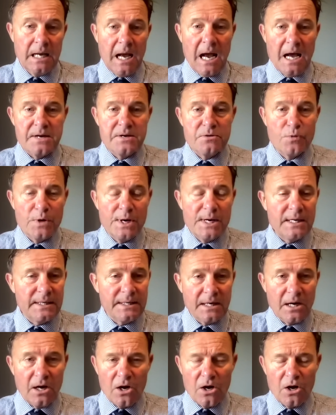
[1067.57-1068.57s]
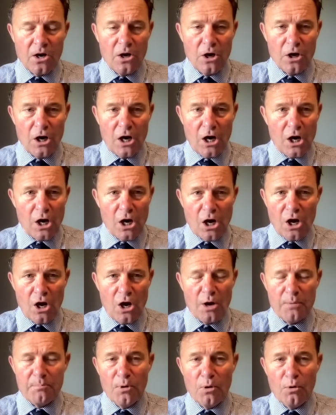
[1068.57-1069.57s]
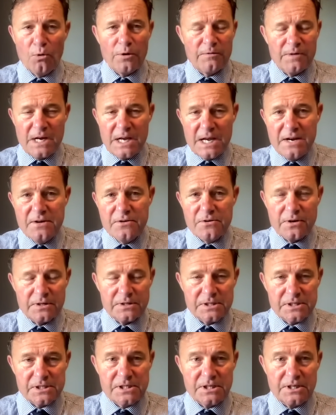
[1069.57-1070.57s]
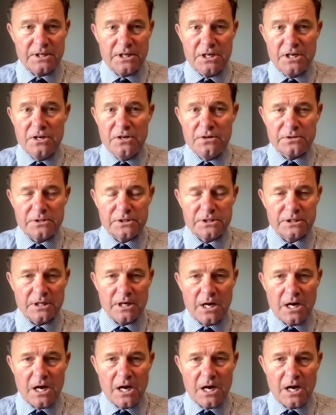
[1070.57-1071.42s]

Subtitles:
and really are more of a hindrance than a use.